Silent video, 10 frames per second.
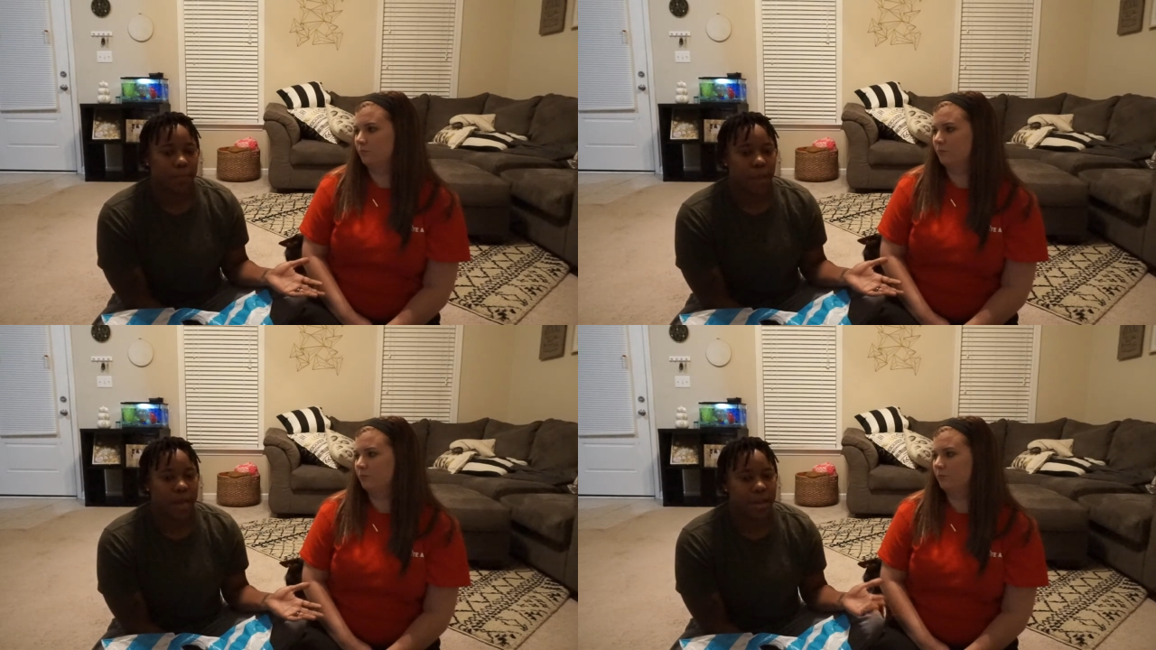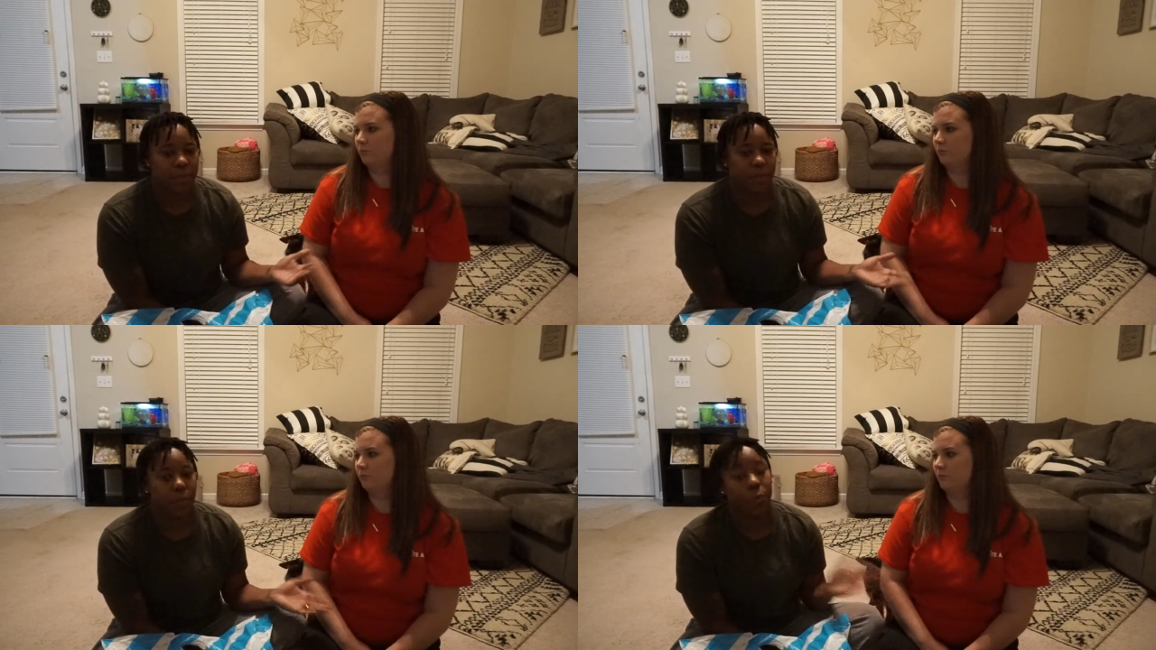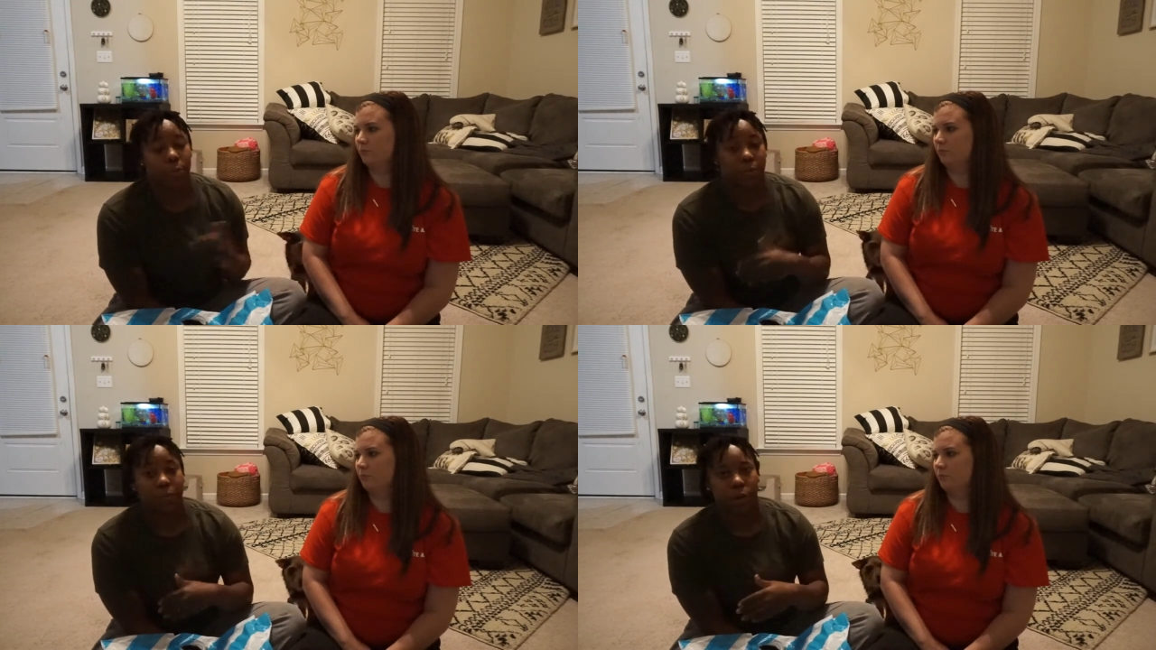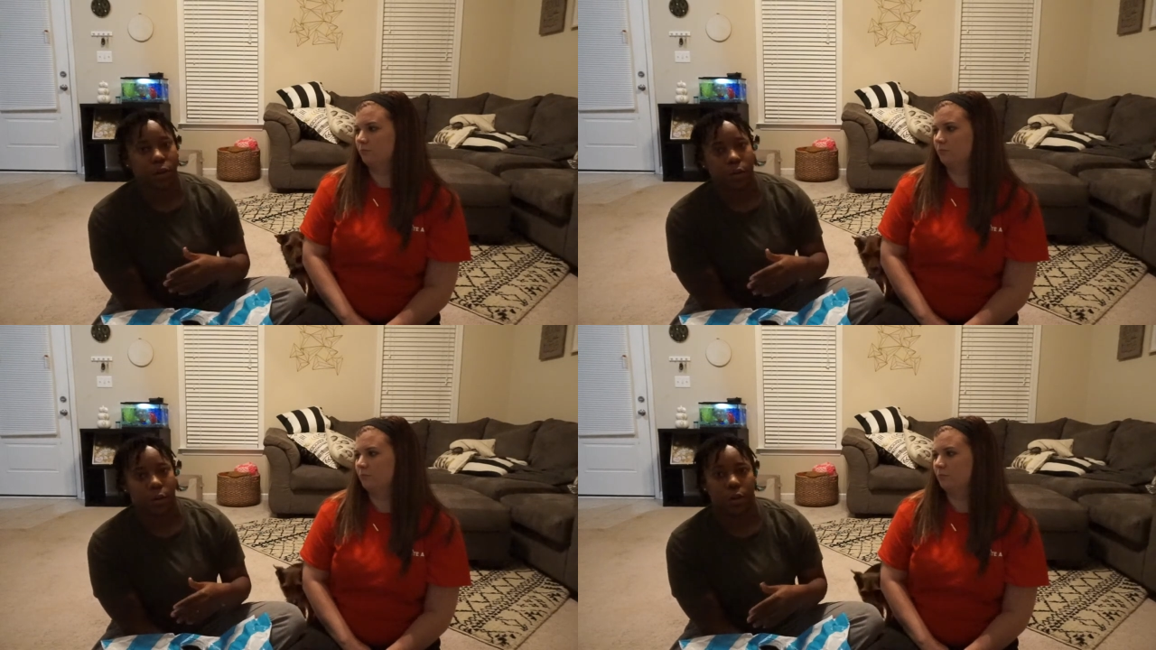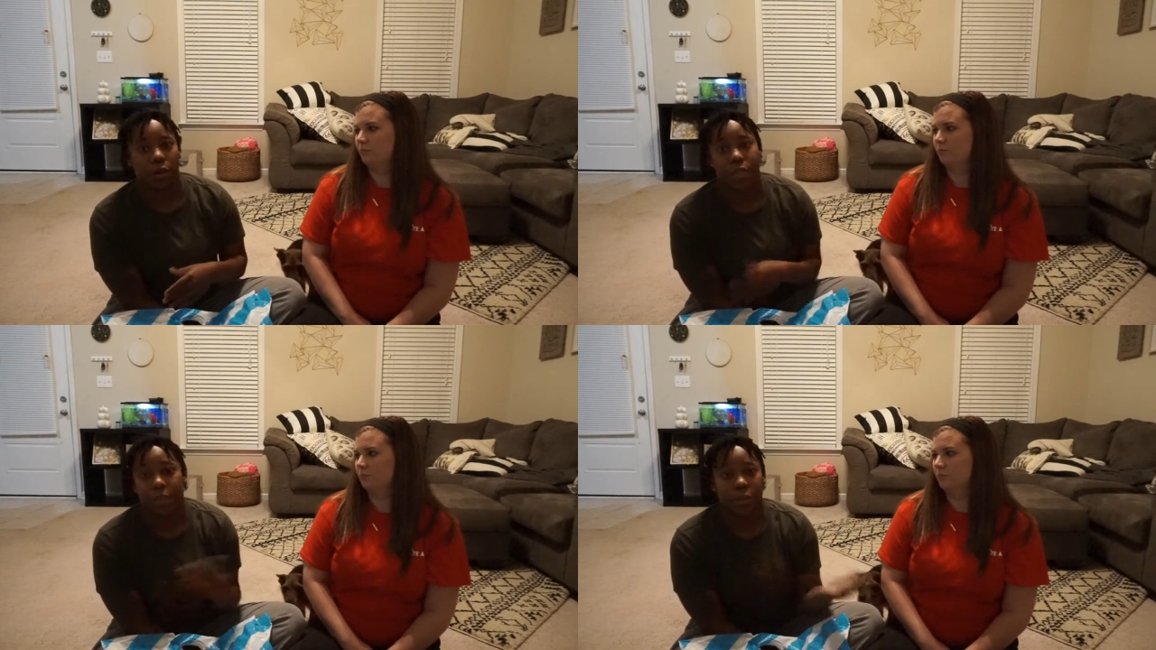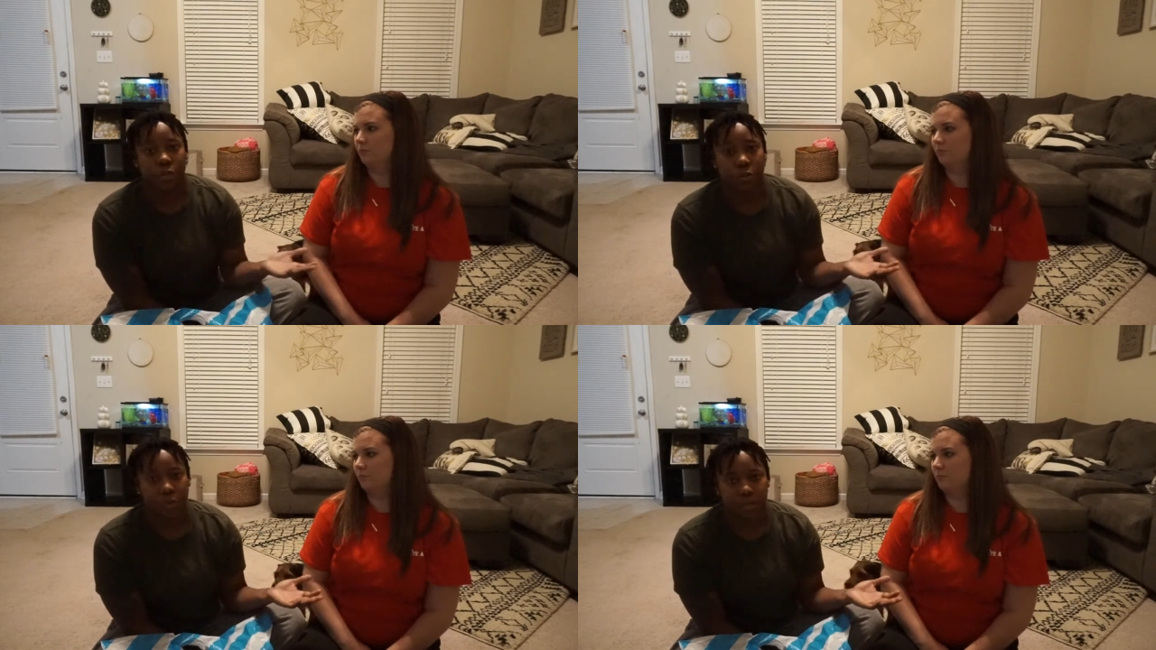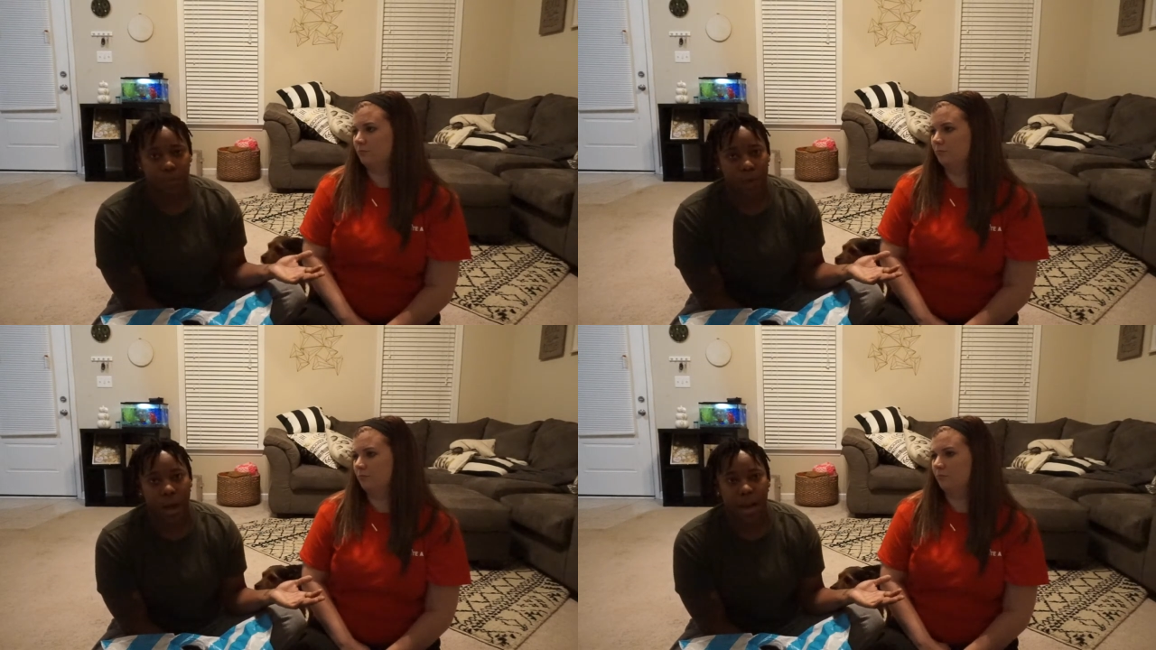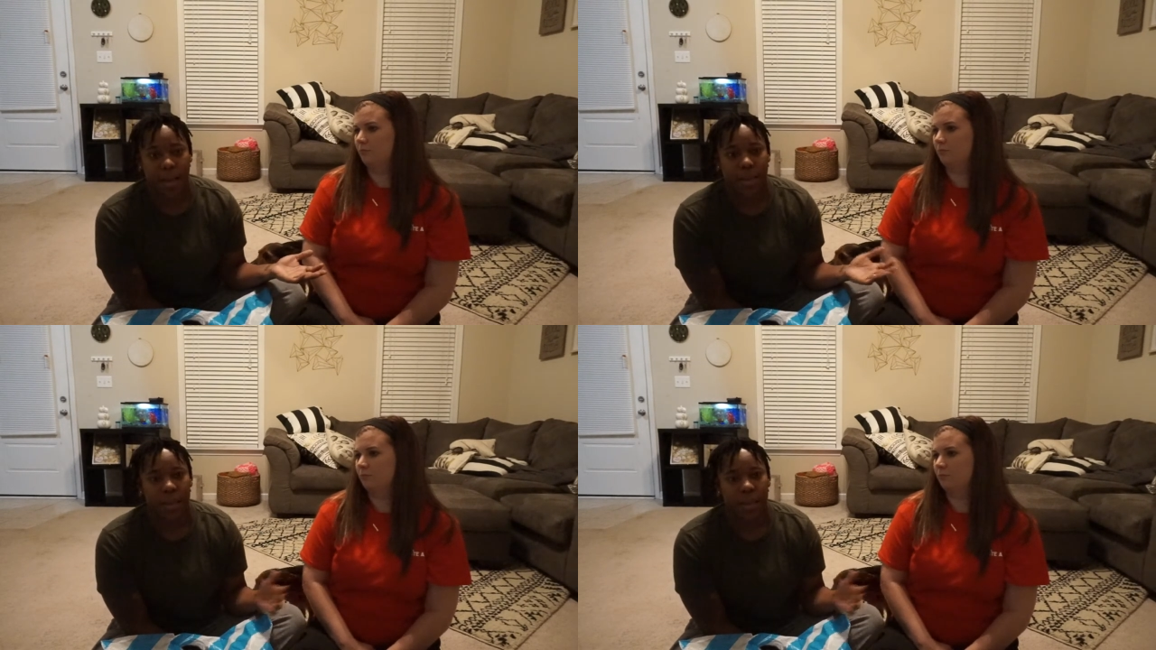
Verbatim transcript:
Speaker 1: I definitely would prefer a girl, and there's no reason why.